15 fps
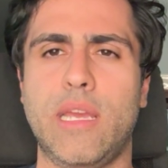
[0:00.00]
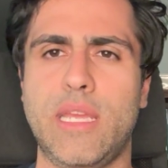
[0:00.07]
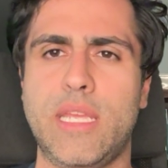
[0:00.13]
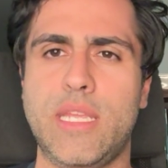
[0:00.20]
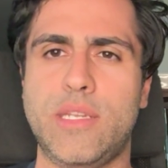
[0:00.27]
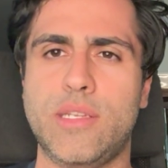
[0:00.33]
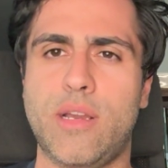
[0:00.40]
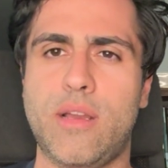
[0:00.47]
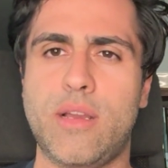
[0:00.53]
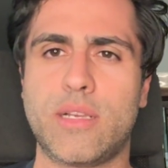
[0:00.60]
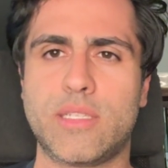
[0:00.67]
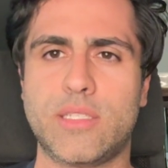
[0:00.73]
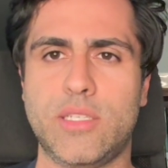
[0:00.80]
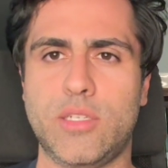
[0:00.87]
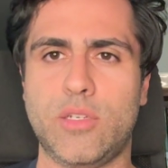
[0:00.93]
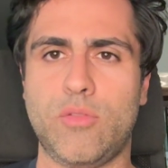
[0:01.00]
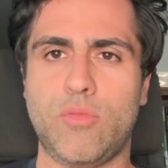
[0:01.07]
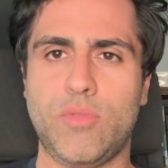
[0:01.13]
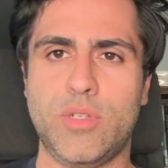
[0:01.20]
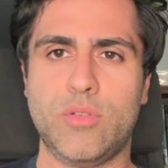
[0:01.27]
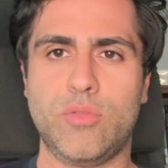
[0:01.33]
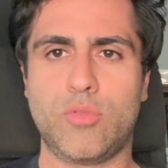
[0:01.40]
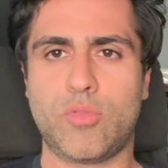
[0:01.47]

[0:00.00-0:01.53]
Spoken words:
he talks in a real